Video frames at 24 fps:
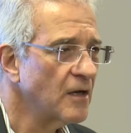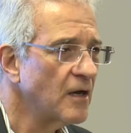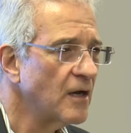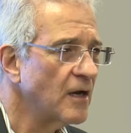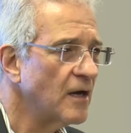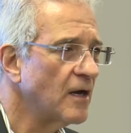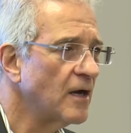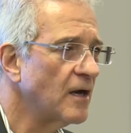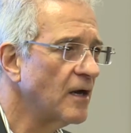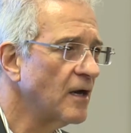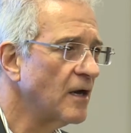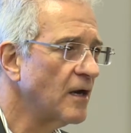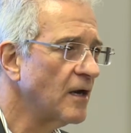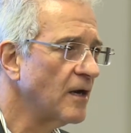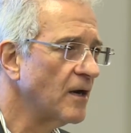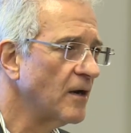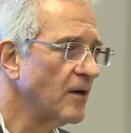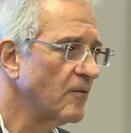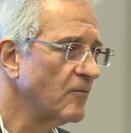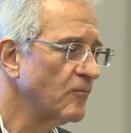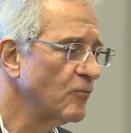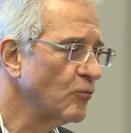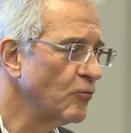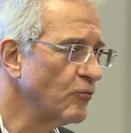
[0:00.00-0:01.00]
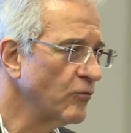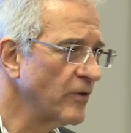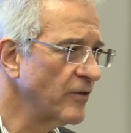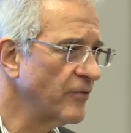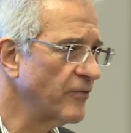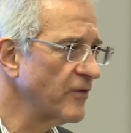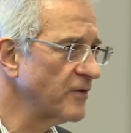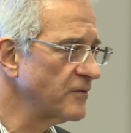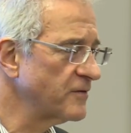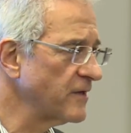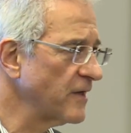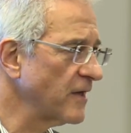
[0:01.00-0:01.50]
uh, with
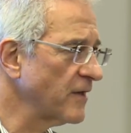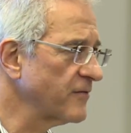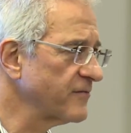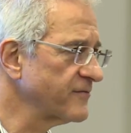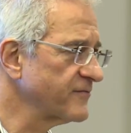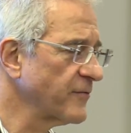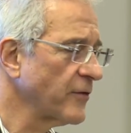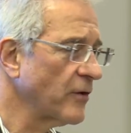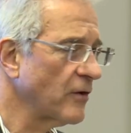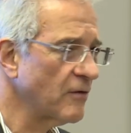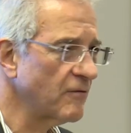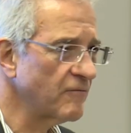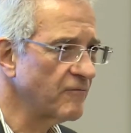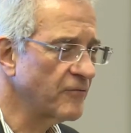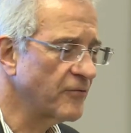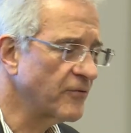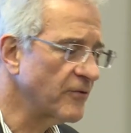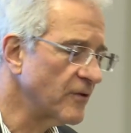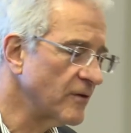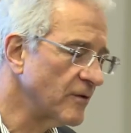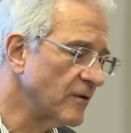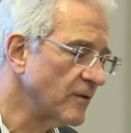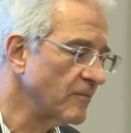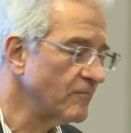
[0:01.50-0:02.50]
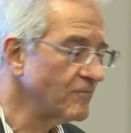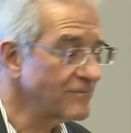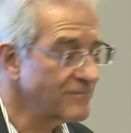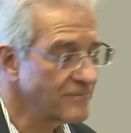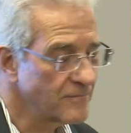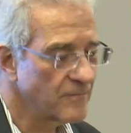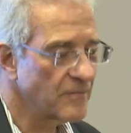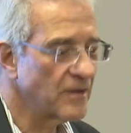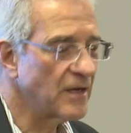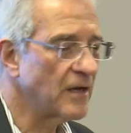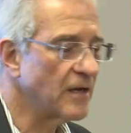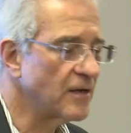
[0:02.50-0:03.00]
the death of the
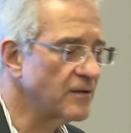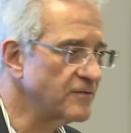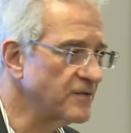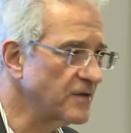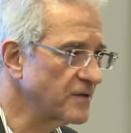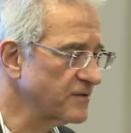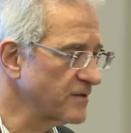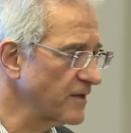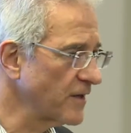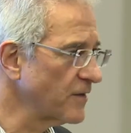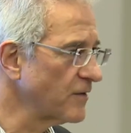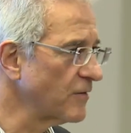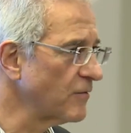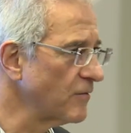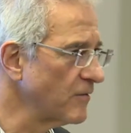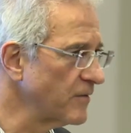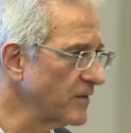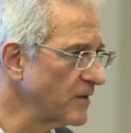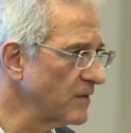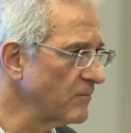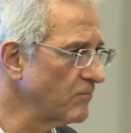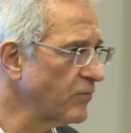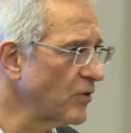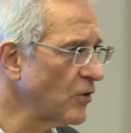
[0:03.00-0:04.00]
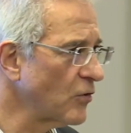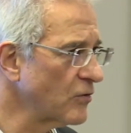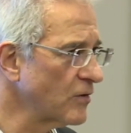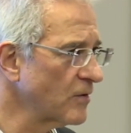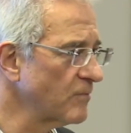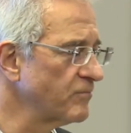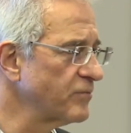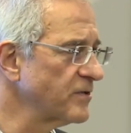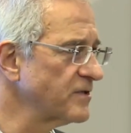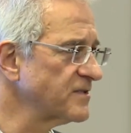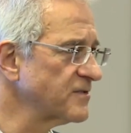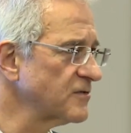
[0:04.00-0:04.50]
uh, dictator in
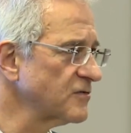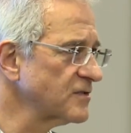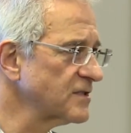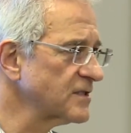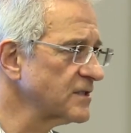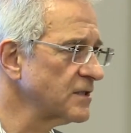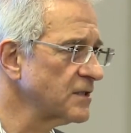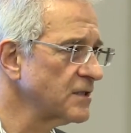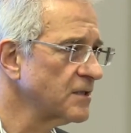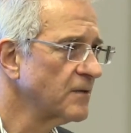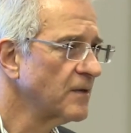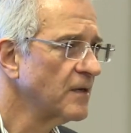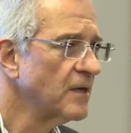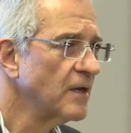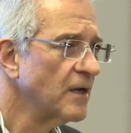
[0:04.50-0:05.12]
Poland, Piłsudski,